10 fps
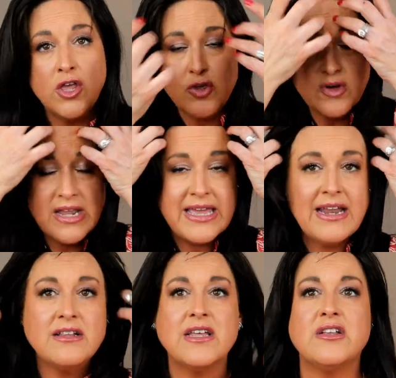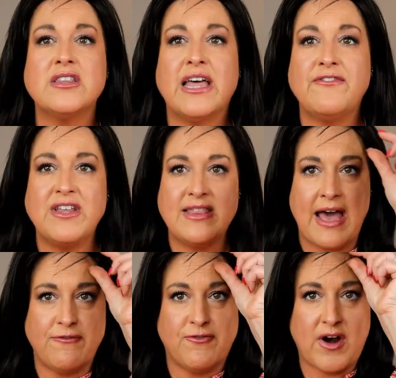you could get a little lift in
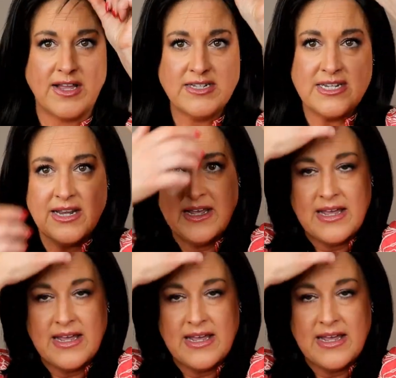that front,